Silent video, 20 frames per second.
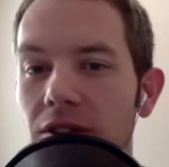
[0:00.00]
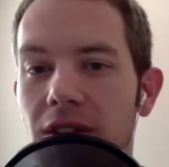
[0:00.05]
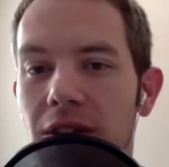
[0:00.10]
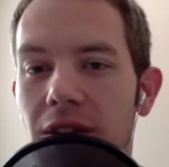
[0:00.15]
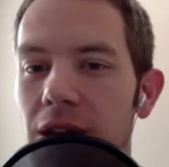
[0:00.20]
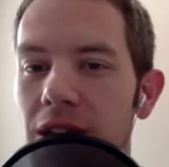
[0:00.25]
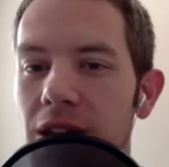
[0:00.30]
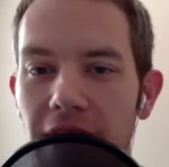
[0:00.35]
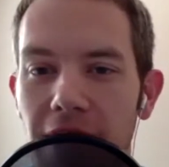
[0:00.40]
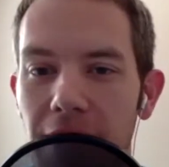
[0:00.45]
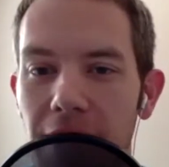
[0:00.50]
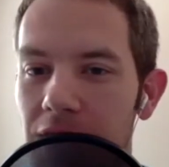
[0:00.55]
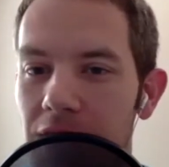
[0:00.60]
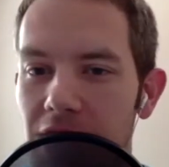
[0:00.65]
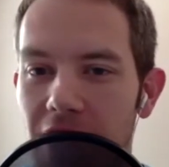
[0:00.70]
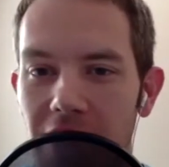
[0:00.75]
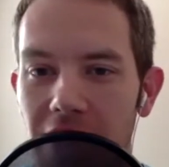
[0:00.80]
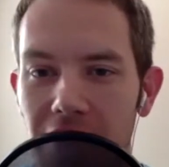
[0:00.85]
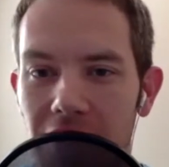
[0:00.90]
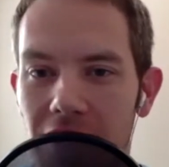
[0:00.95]
I mean, I reach
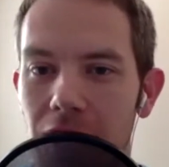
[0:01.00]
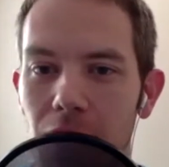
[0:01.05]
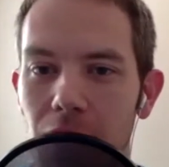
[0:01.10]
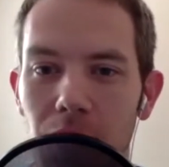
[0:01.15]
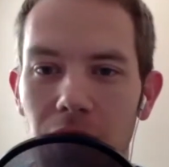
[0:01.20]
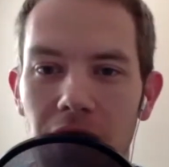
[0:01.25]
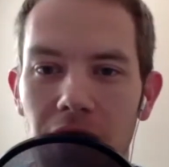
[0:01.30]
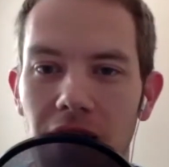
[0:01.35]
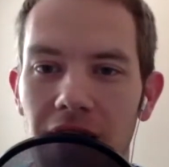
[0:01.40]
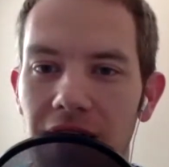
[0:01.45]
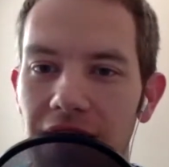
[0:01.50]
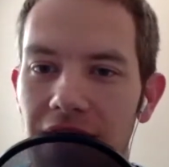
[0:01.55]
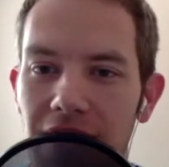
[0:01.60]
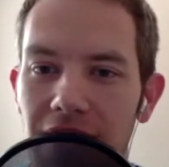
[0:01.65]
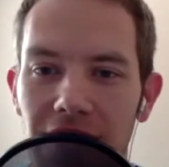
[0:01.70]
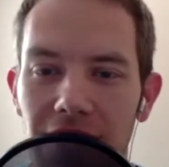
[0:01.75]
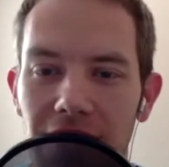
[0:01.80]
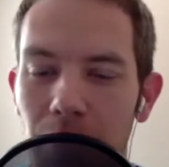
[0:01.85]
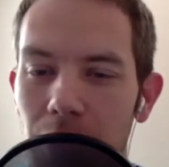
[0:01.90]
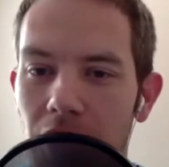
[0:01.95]
out to you with
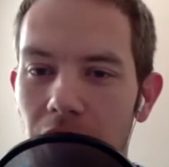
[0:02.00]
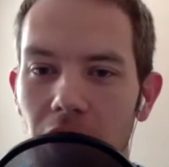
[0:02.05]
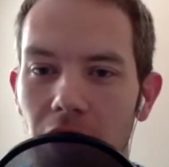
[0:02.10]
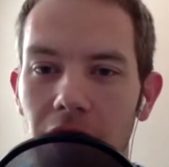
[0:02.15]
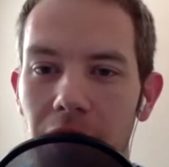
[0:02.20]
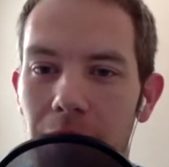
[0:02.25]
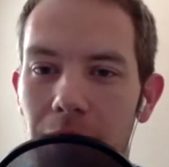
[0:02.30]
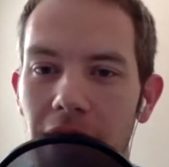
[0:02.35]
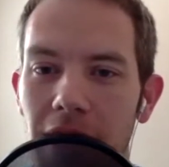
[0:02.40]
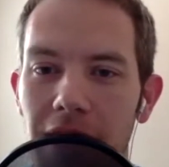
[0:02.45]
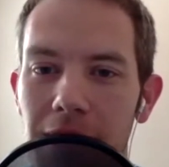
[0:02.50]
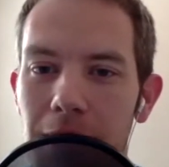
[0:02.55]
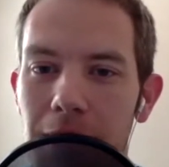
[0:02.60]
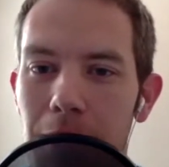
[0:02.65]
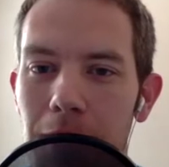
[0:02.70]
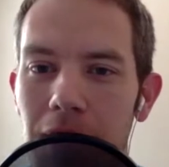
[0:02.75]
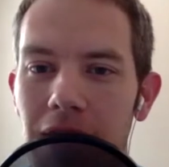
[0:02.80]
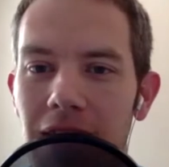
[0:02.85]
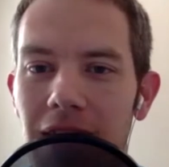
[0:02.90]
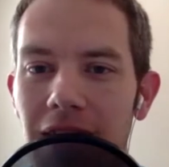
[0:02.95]
ideas and we talk about them. I
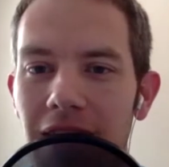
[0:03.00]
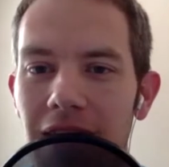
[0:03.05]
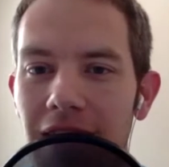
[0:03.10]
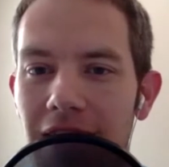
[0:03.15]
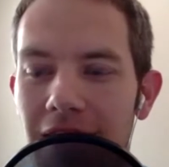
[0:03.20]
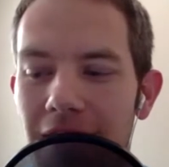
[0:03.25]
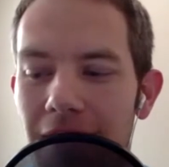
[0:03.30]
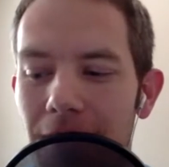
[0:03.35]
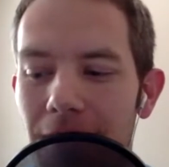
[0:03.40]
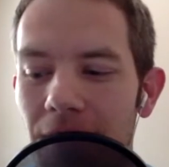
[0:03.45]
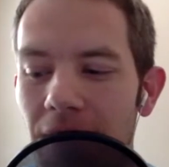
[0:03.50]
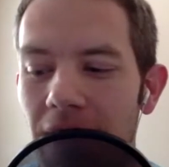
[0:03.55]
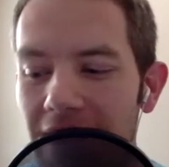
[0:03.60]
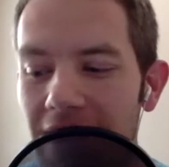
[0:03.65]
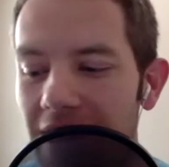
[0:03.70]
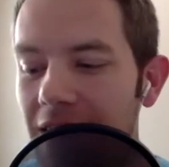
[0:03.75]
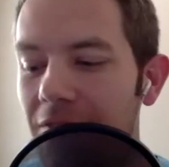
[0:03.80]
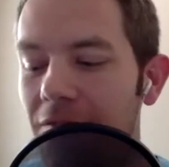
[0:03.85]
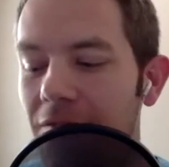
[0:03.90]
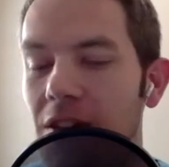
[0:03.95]
mean, that
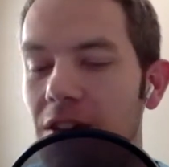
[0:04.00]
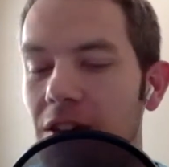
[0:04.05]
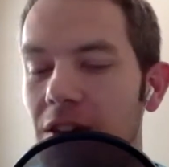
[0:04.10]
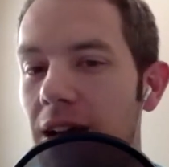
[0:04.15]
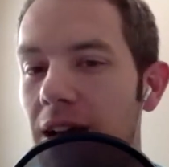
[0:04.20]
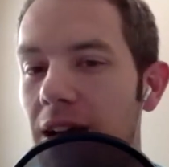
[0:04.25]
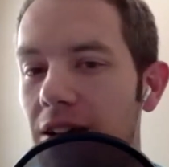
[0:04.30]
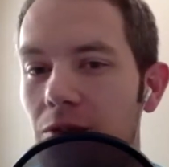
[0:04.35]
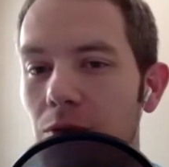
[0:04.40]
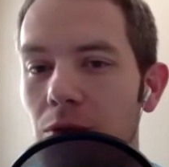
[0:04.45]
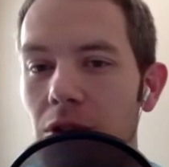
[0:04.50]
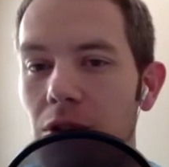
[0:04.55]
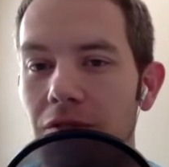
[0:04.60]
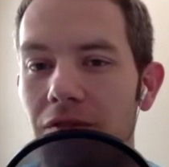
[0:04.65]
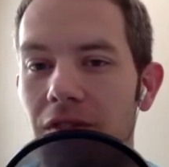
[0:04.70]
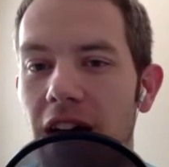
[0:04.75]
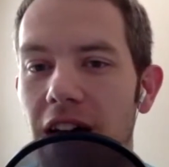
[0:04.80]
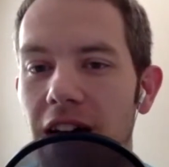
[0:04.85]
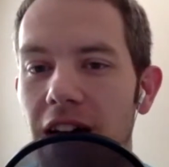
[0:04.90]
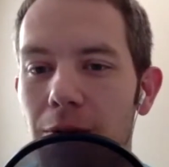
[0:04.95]
kind of feedback is really
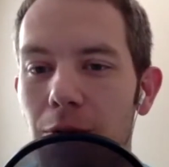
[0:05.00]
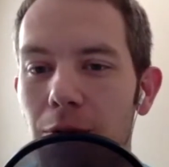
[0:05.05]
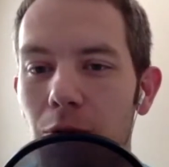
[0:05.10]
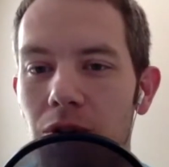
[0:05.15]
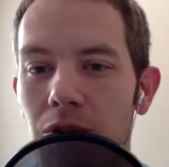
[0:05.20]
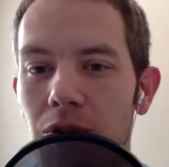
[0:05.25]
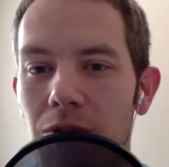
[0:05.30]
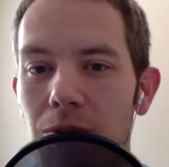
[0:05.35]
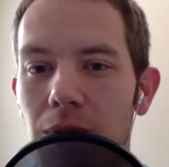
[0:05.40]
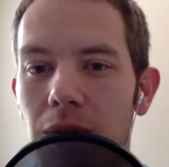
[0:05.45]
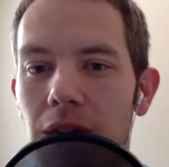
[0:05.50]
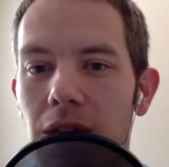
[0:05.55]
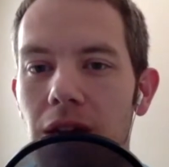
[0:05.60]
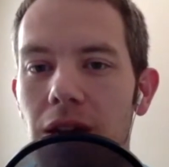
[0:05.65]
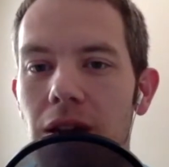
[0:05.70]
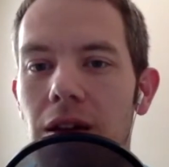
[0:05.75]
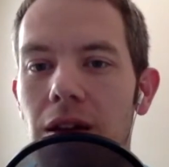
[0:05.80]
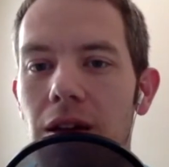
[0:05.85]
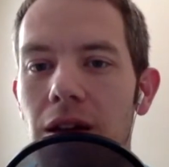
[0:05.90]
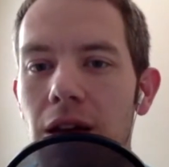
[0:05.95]
valuable to
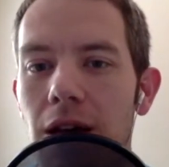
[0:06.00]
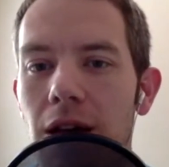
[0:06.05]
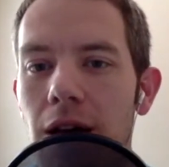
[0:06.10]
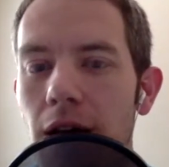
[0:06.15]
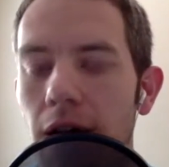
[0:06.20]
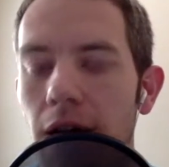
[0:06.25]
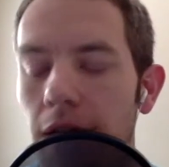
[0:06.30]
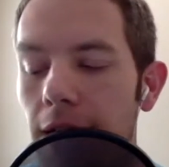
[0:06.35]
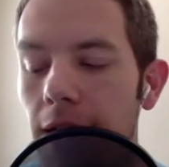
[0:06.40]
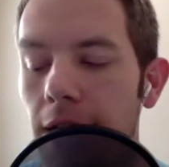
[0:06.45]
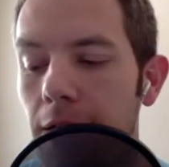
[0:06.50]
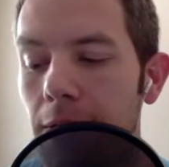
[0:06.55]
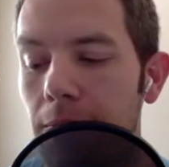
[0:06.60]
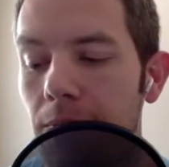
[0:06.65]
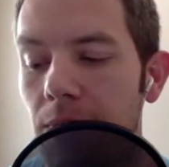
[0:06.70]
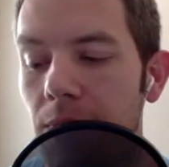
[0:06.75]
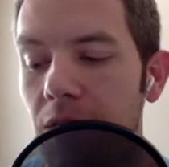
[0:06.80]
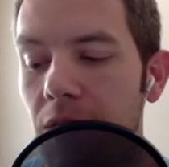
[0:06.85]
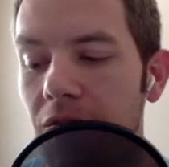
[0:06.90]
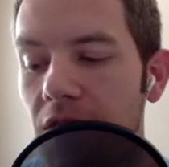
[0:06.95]
me,
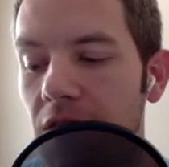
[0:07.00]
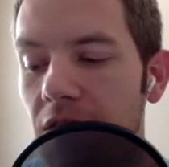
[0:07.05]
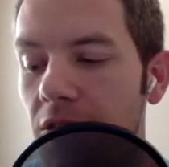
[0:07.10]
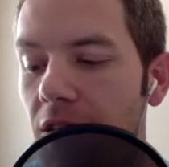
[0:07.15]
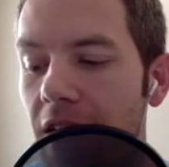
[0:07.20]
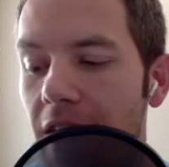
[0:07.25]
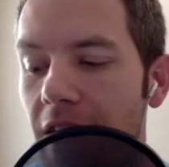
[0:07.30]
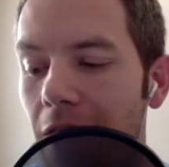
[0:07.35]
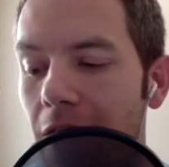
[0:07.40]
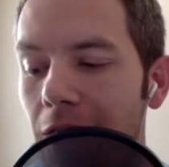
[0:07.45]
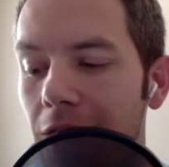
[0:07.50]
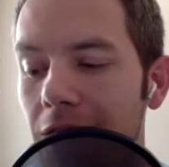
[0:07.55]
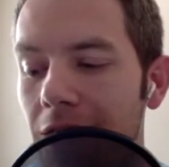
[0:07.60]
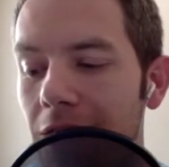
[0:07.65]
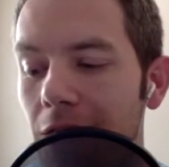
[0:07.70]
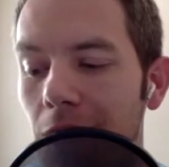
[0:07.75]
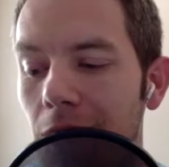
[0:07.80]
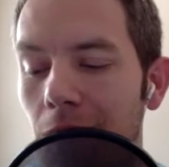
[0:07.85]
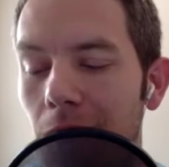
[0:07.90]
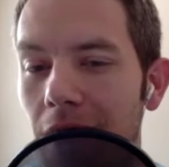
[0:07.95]
to figure out,
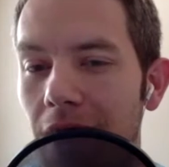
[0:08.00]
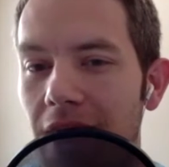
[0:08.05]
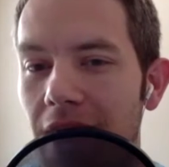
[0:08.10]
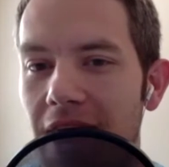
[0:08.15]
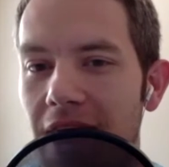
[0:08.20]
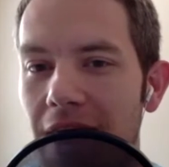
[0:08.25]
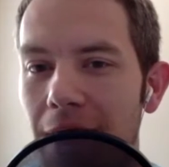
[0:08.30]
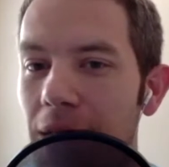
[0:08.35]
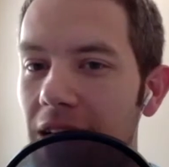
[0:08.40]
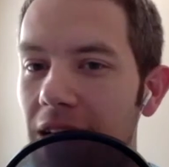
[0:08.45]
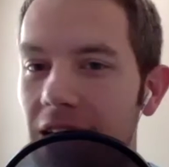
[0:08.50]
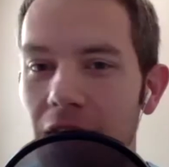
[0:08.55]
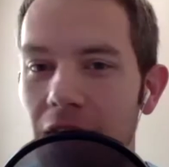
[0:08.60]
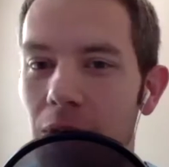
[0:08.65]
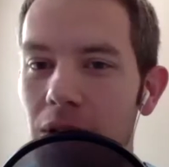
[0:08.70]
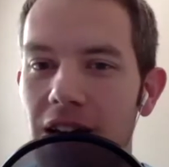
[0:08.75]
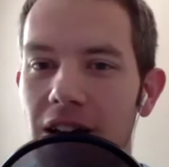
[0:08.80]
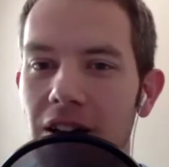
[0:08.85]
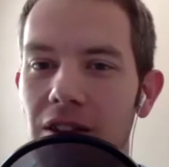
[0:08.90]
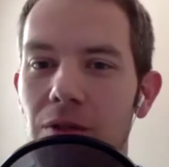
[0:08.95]
am I
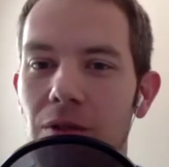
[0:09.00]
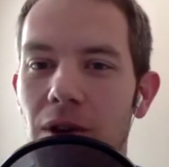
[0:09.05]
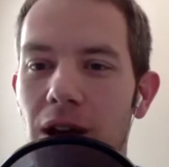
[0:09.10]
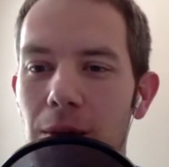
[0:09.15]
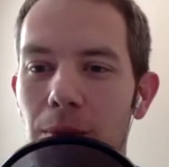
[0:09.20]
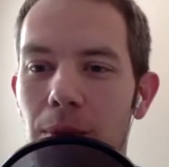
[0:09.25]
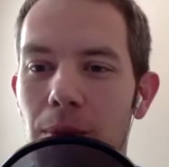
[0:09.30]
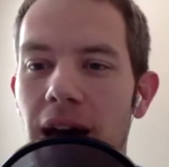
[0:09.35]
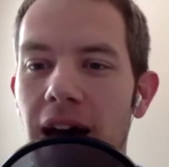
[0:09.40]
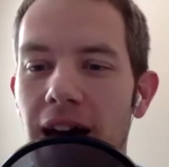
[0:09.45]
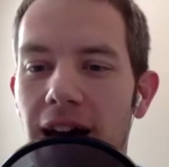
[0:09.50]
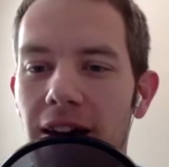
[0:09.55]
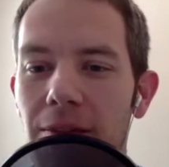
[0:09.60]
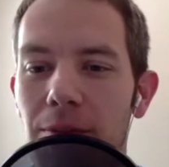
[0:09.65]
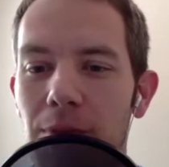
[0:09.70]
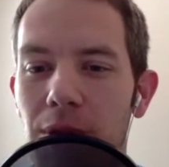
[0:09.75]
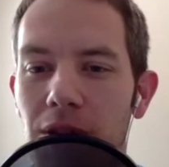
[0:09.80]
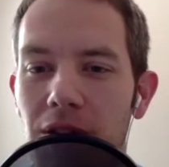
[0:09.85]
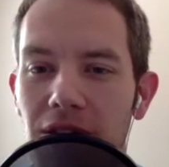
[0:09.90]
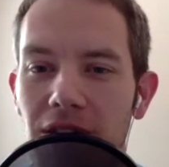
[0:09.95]
going down the right path?
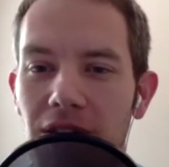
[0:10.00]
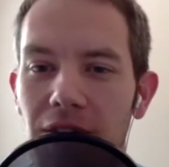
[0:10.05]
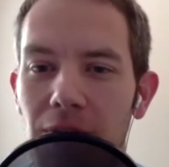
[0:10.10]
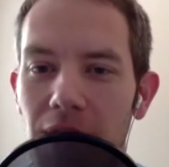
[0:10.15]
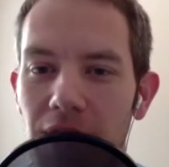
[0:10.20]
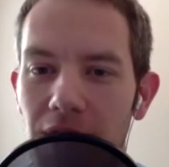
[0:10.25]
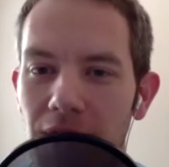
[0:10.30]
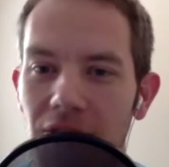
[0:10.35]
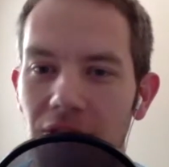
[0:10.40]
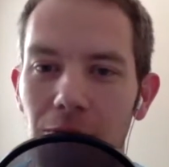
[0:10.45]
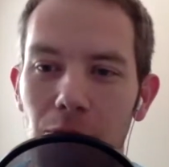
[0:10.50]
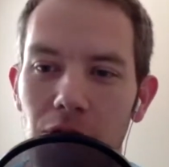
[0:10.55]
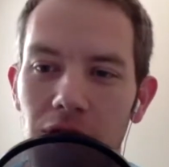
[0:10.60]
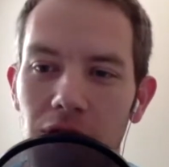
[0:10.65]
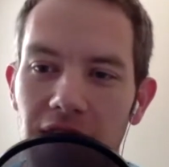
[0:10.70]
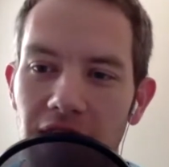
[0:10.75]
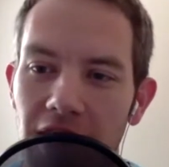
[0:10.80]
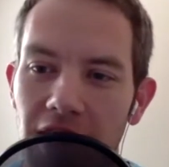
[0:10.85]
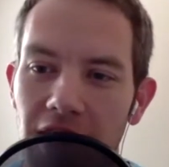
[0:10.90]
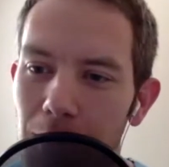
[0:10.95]
Because I'd rather someone
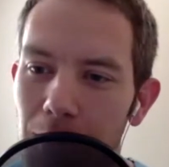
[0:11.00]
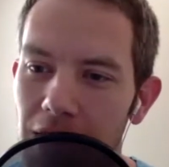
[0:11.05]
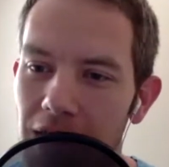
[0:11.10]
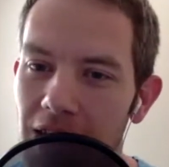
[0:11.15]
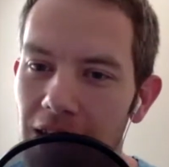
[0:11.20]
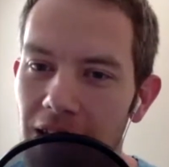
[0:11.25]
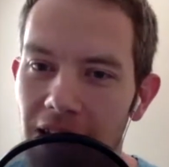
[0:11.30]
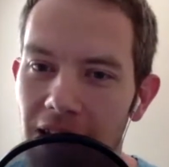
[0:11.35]
tell me,